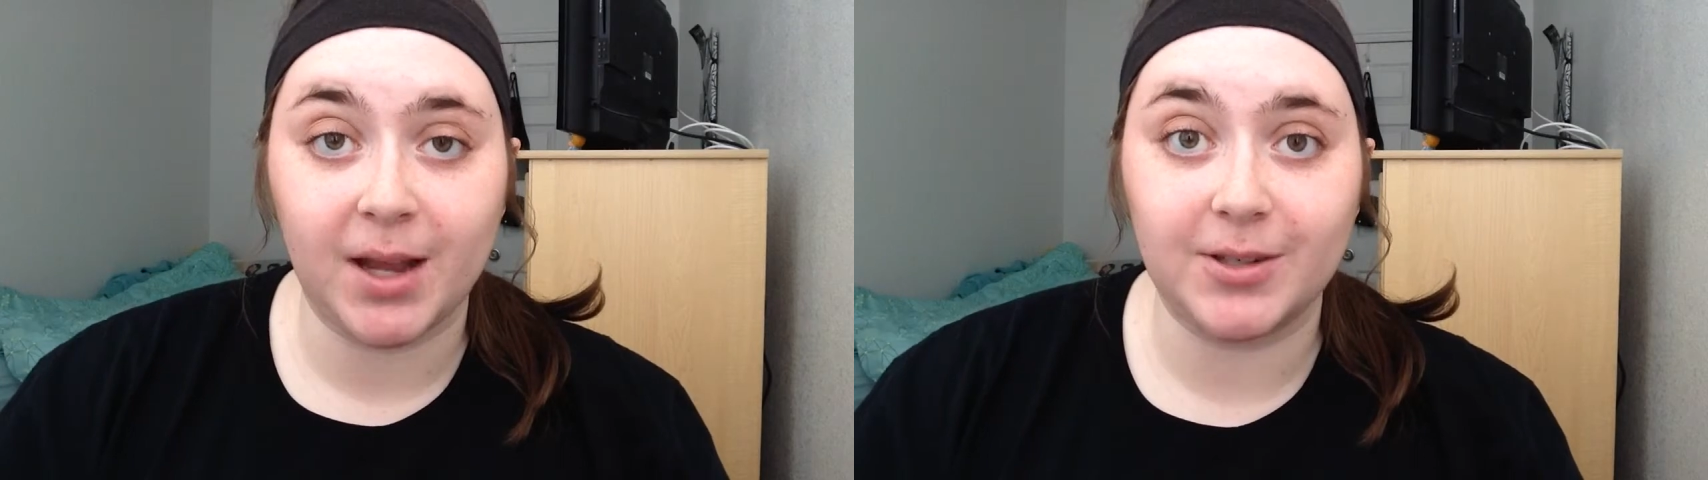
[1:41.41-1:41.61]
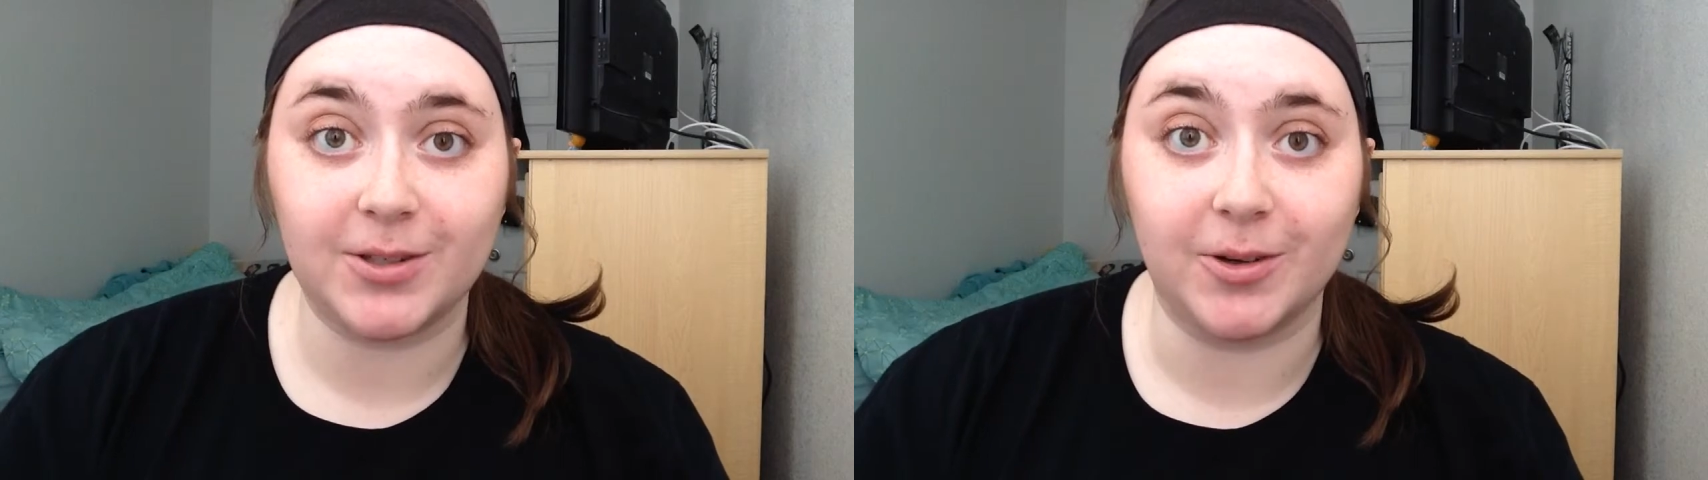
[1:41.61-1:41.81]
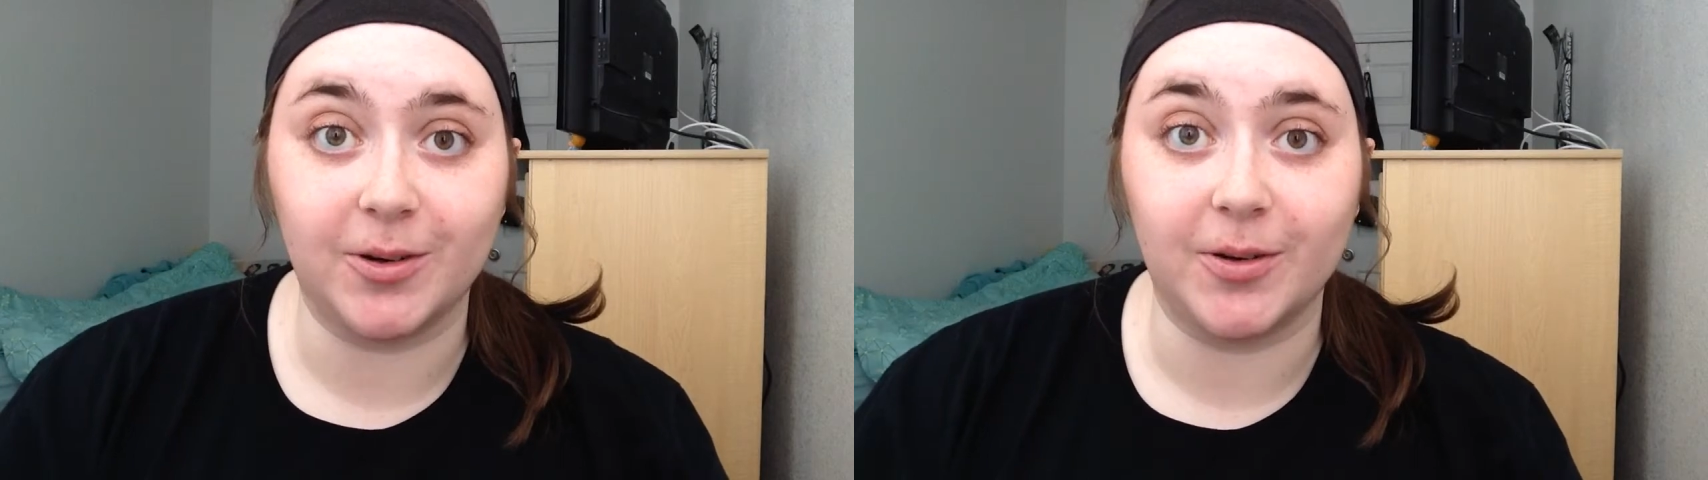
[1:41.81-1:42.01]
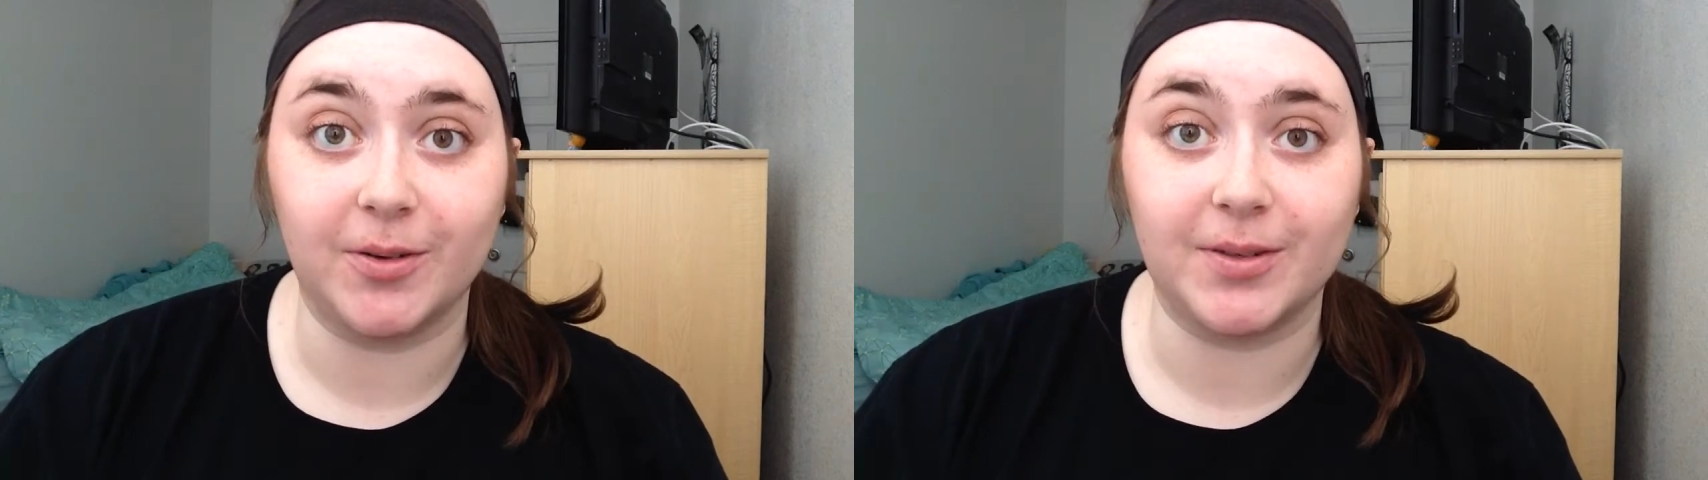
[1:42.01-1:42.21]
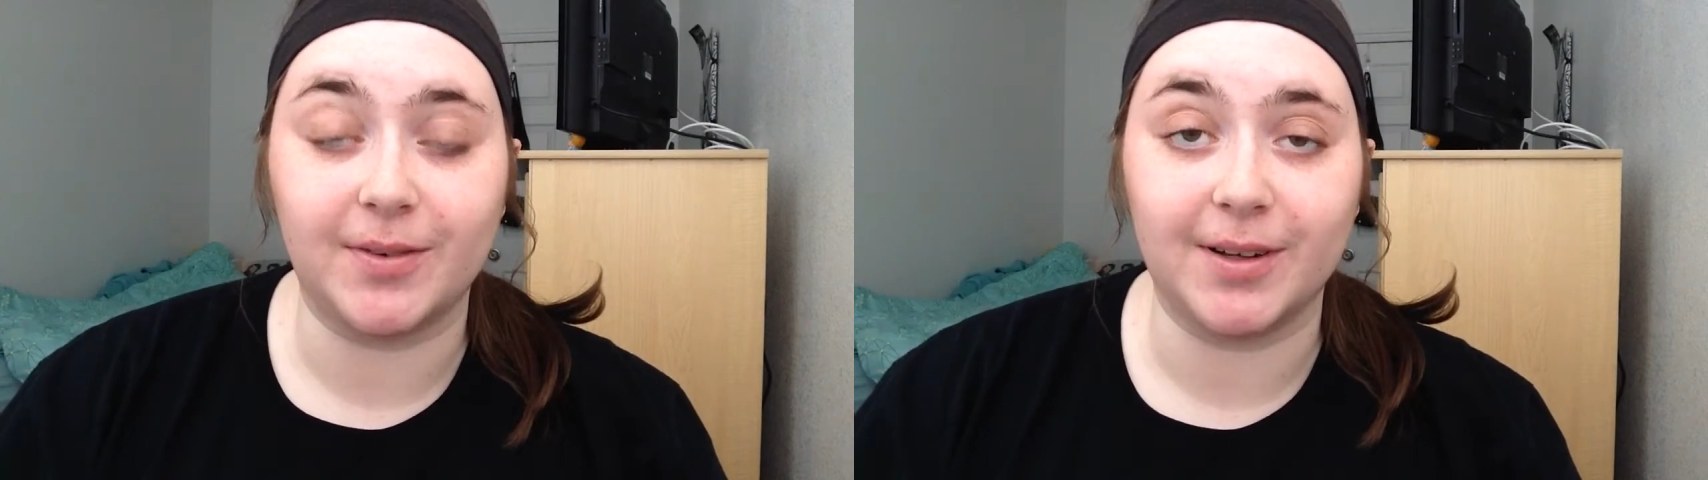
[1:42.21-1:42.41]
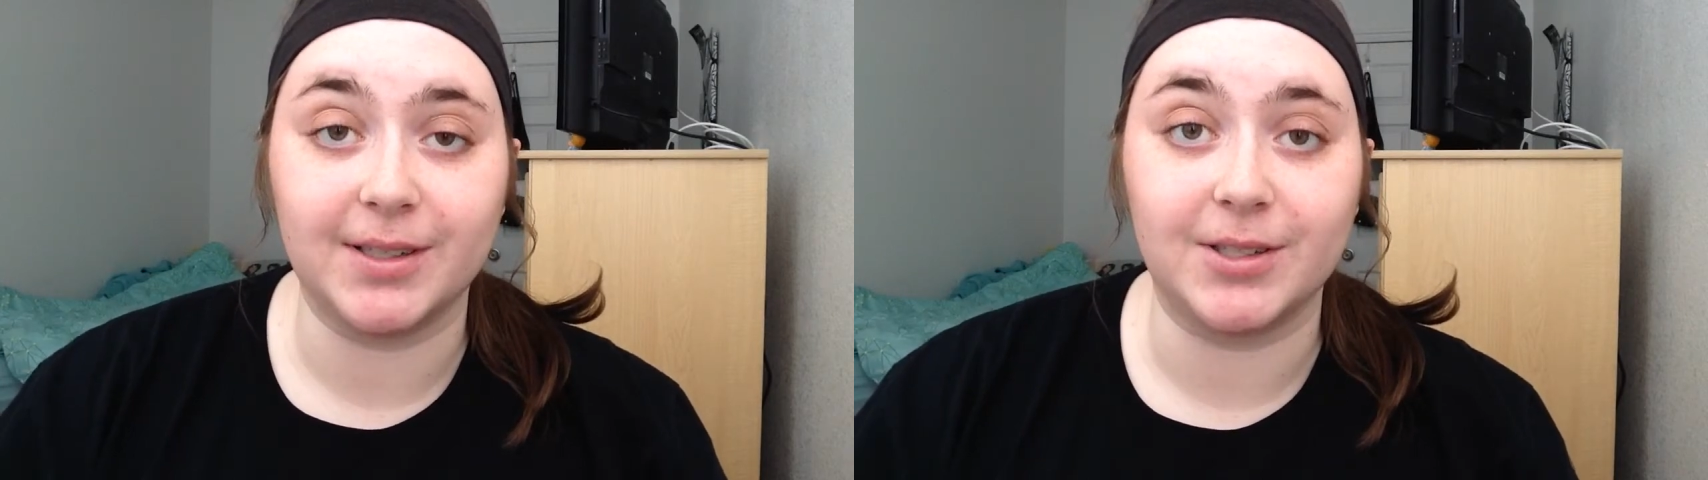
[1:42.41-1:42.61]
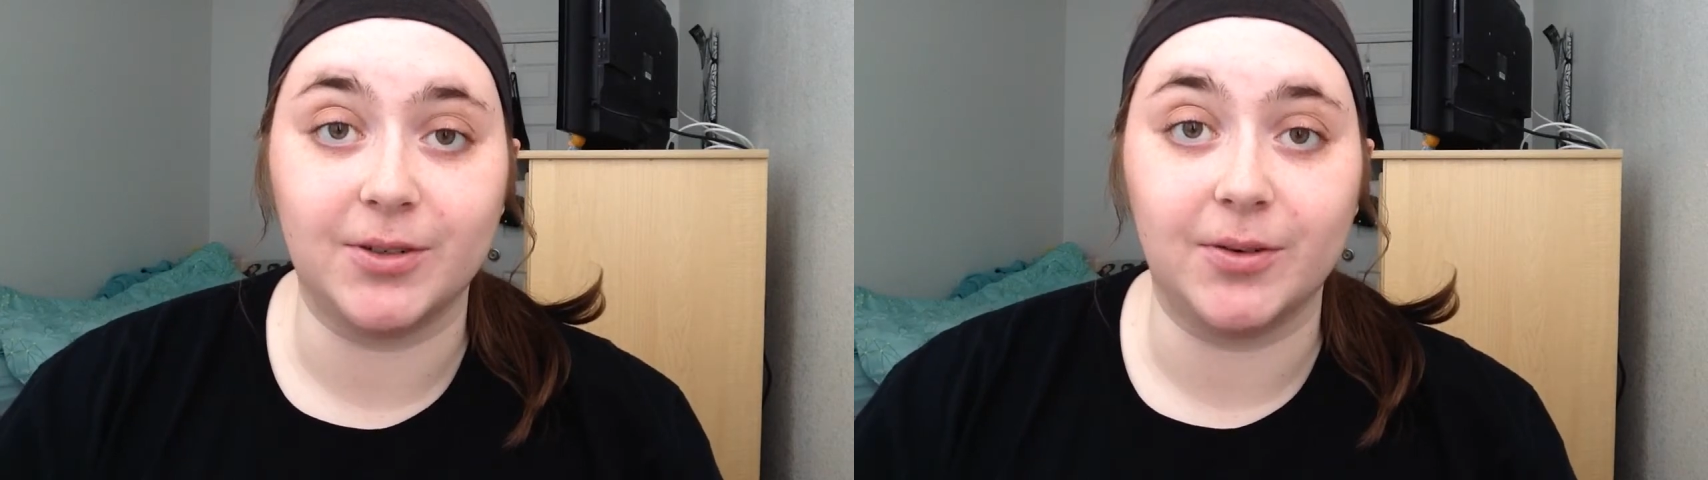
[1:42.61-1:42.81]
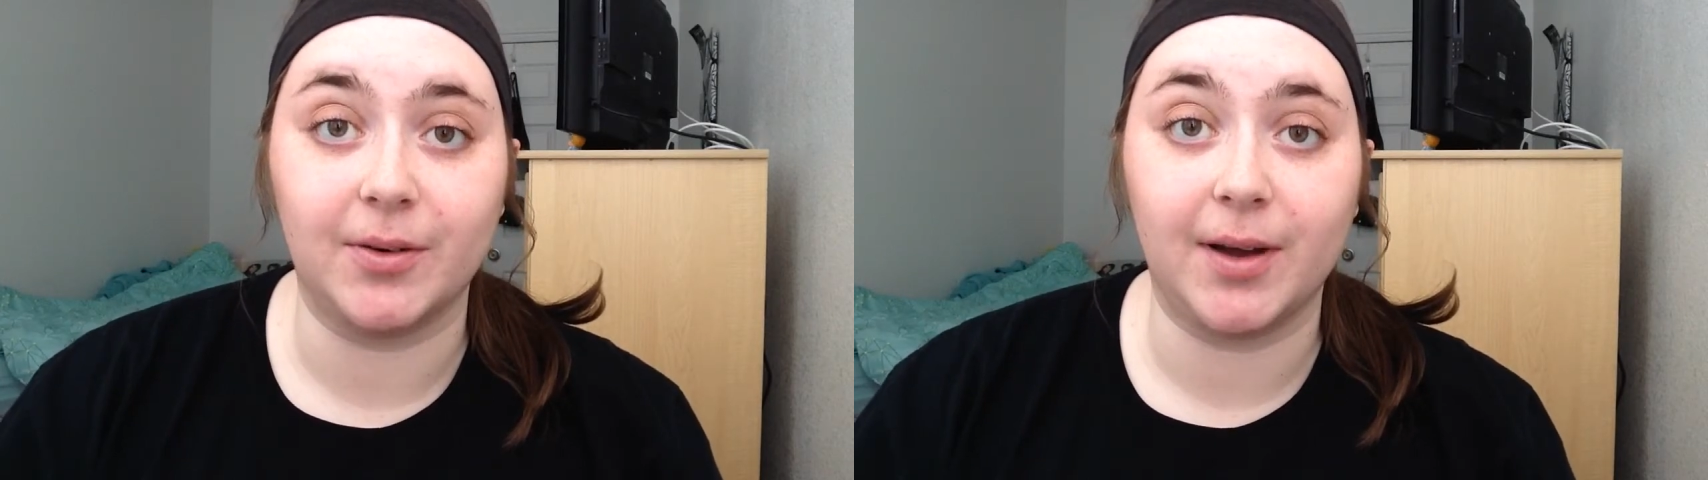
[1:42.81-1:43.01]
So it was fun
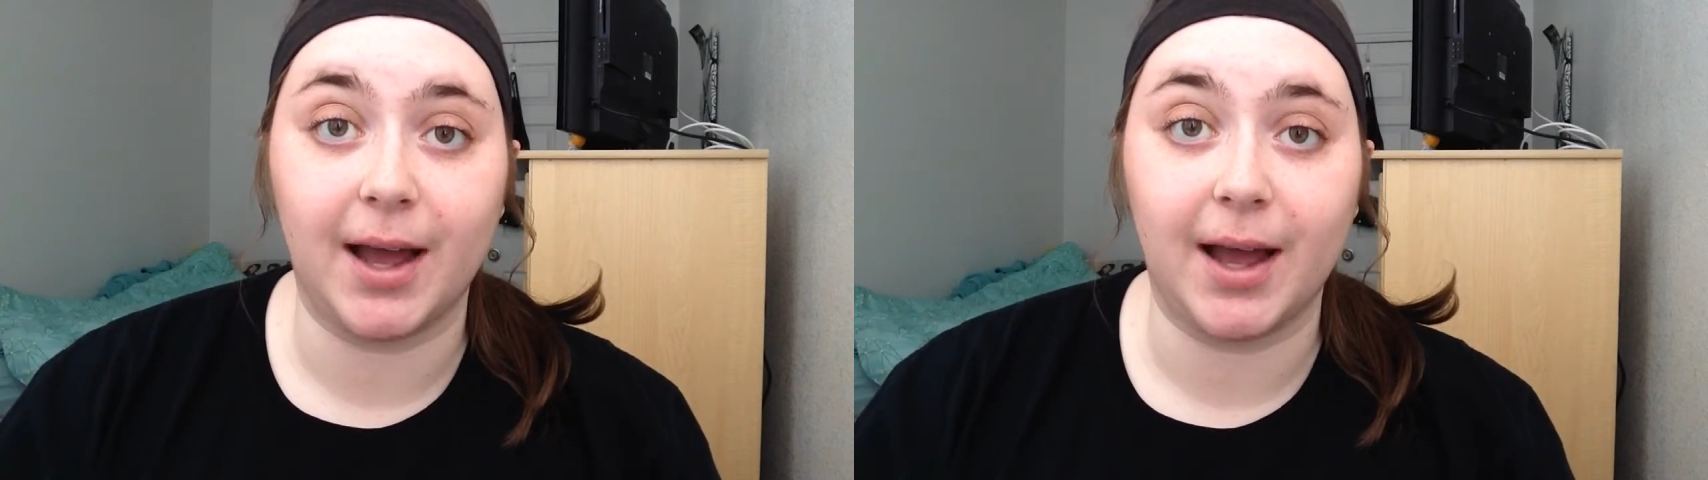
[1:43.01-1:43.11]
to